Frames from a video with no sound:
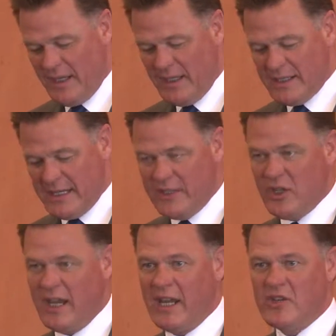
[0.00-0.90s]
his
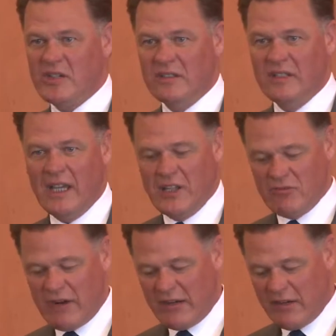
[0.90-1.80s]
education and his
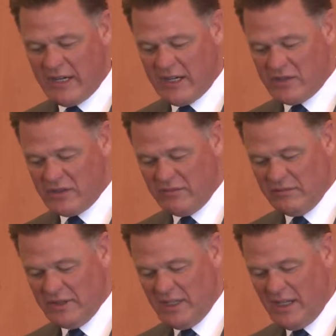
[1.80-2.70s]
recreation,
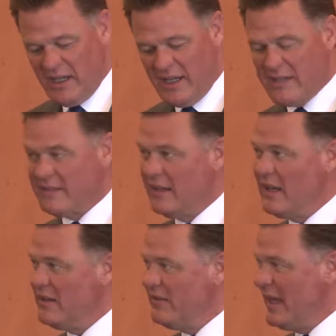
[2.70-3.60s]
his
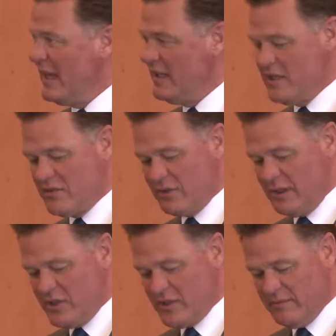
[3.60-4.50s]
love and his
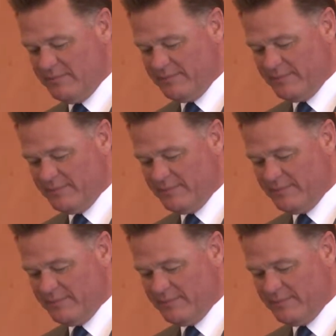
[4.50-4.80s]
religion.